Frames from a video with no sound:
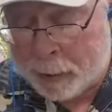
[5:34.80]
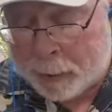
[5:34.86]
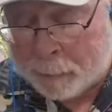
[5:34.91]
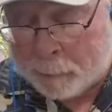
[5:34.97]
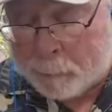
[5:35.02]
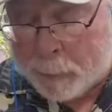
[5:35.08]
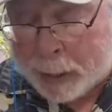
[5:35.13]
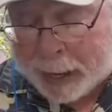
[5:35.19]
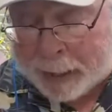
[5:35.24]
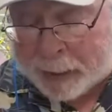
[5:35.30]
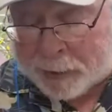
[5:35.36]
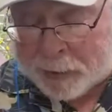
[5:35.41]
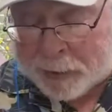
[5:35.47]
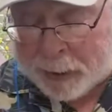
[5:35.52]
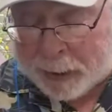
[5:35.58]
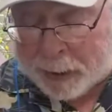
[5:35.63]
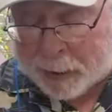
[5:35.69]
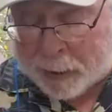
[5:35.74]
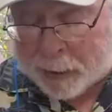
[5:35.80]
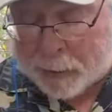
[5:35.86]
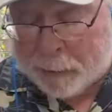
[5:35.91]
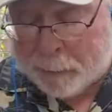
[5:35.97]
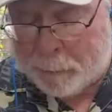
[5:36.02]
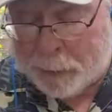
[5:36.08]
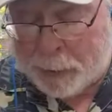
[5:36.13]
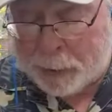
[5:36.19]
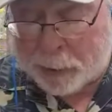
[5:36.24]
Meg is here.
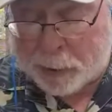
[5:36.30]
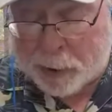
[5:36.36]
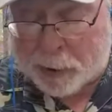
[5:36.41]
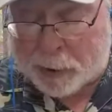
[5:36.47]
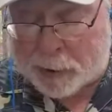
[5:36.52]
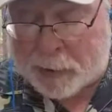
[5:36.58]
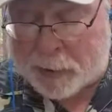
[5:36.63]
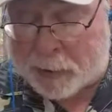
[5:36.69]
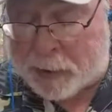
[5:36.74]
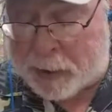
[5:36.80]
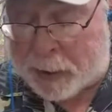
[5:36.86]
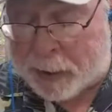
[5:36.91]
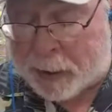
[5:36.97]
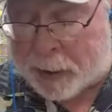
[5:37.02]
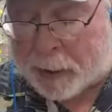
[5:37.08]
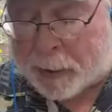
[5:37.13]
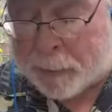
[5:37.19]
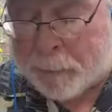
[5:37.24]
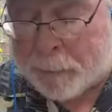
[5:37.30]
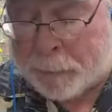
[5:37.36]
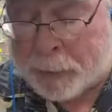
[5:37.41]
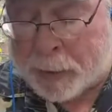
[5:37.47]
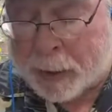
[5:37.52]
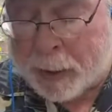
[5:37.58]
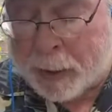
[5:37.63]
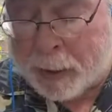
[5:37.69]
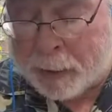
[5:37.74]
Curtis is here.
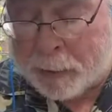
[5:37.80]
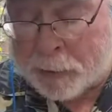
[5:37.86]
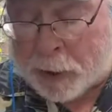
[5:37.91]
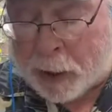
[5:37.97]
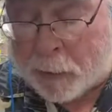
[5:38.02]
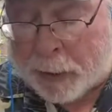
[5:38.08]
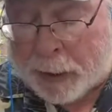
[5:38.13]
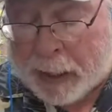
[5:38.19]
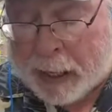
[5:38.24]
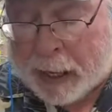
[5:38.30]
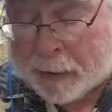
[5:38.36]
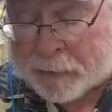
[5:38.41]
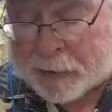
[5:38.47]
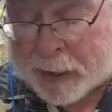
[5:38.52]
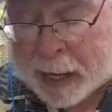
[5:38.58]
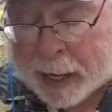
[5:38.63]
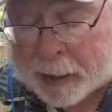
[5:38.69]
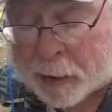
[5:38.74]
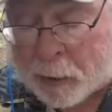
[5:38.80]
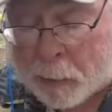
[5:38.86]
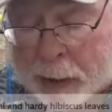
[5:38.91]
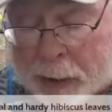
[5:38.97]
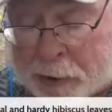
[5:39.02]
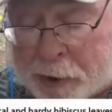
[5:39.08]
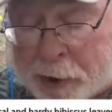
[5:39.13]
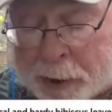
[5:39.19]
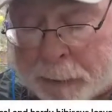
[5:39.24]
So EF's got a
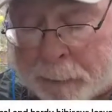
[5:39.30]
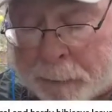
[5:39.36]
question.